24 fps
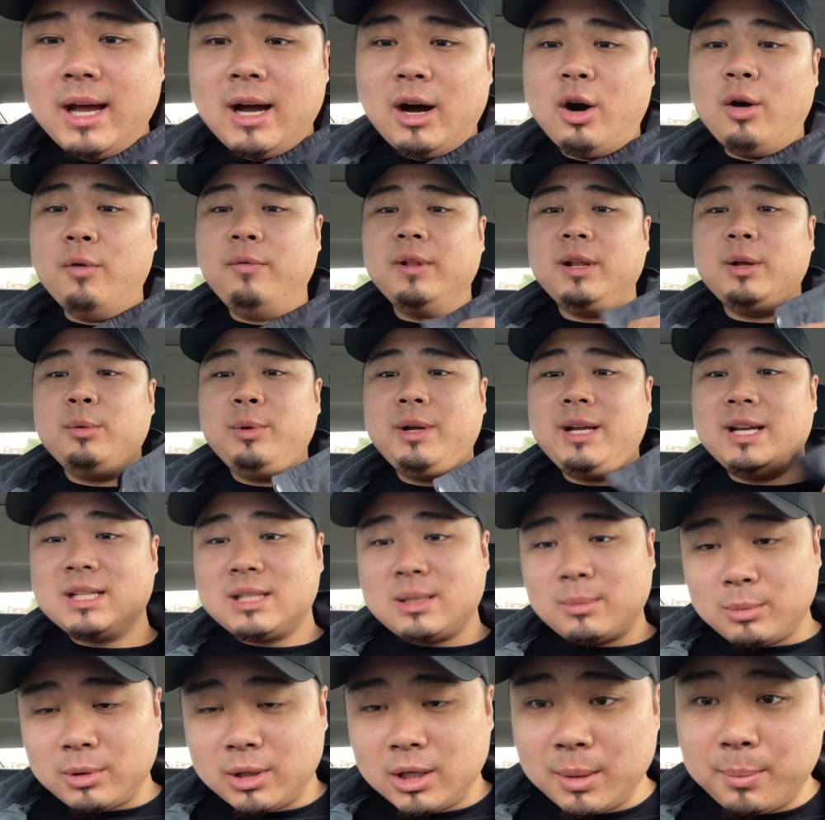Hopefully we get
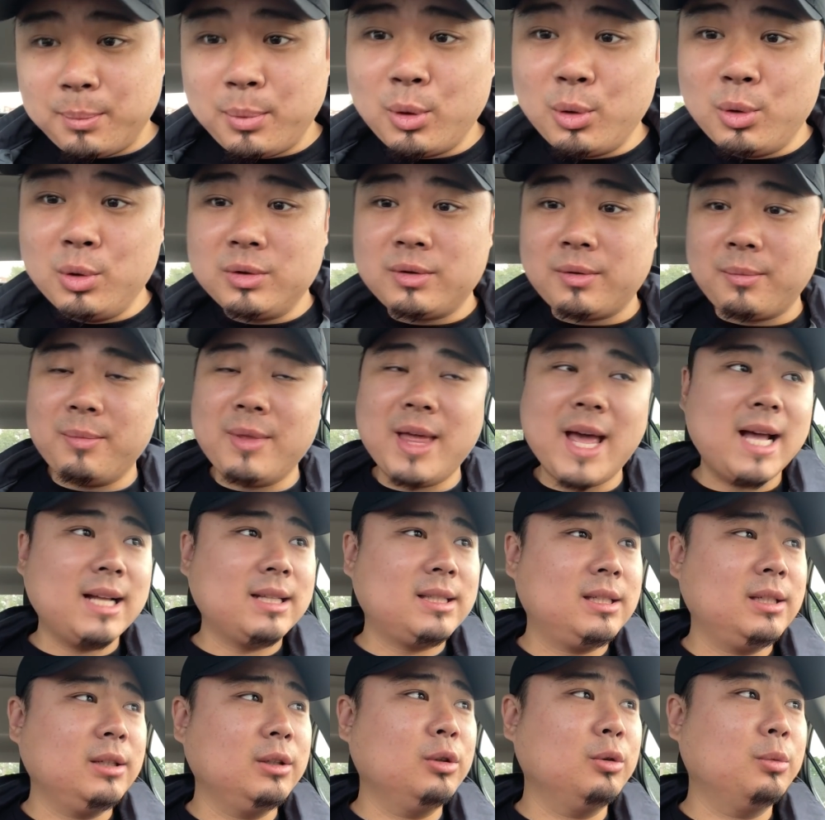some good pulls from
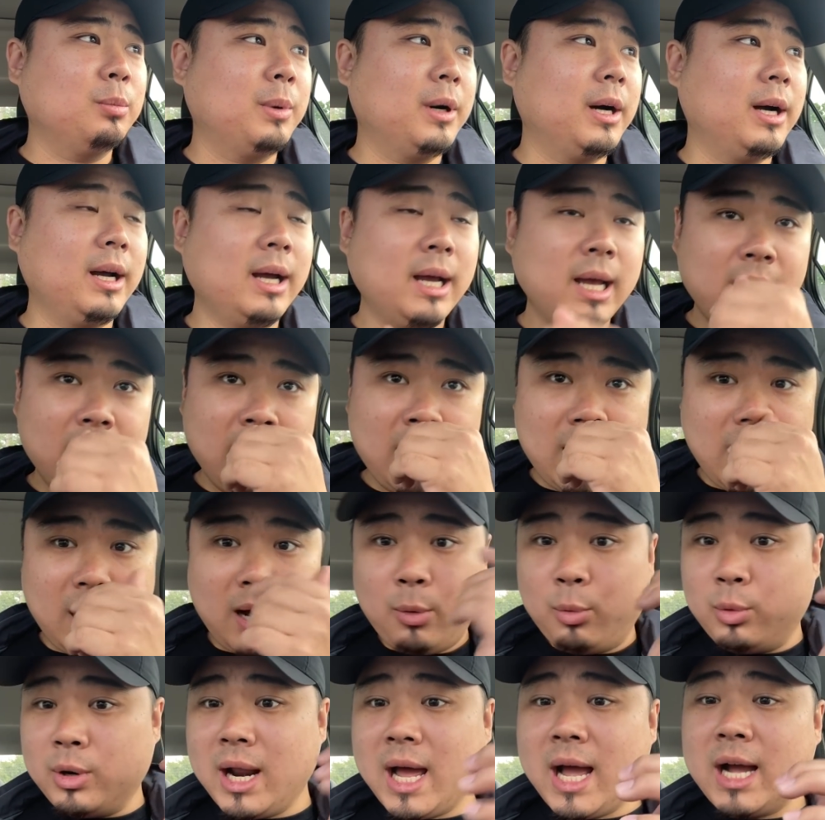that too. But uh,
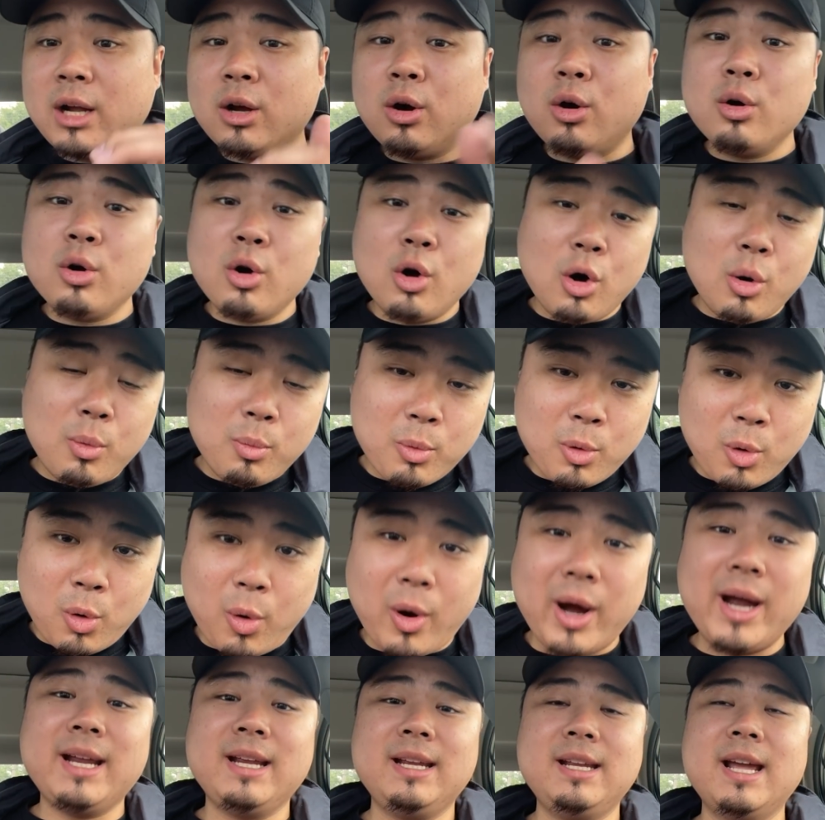we're not going home
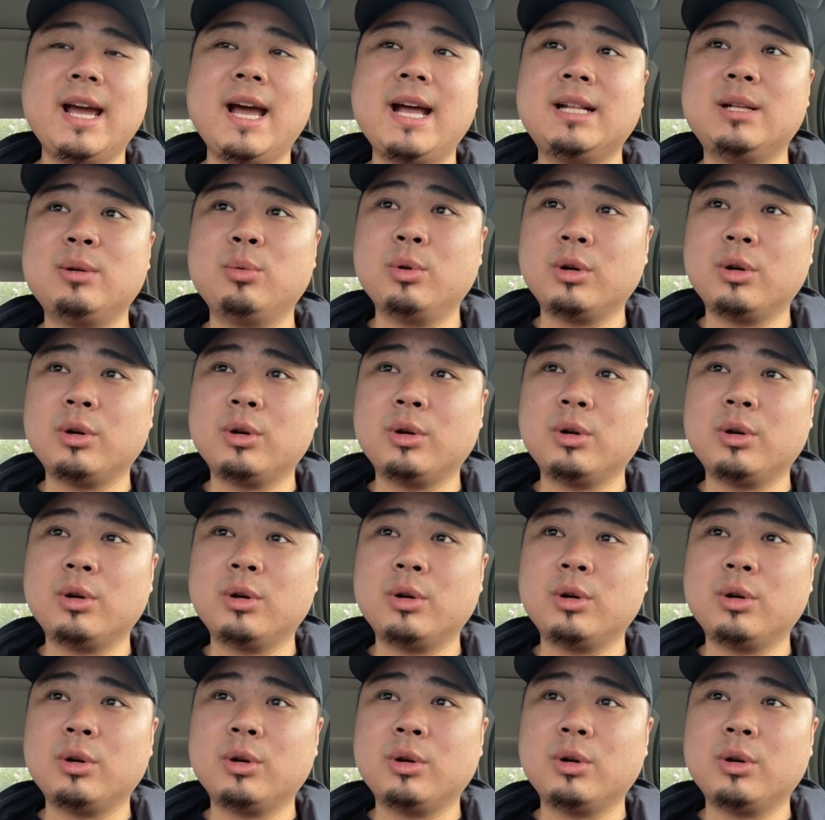quite yet.